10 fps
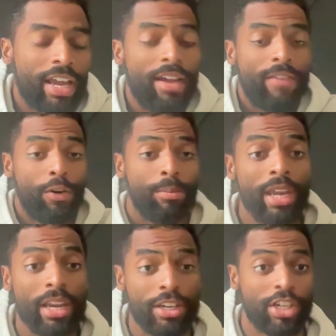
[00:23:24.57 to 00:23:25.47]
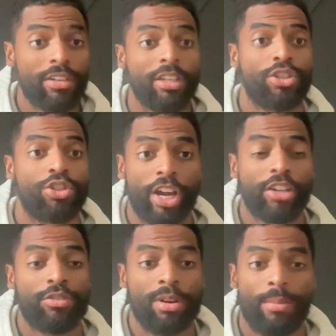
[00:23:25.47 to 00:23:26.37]
it. For me, it shifted the
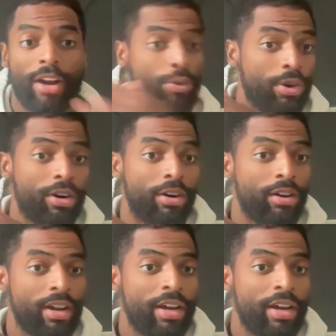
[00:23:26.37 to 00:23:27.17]
trajectory of my career,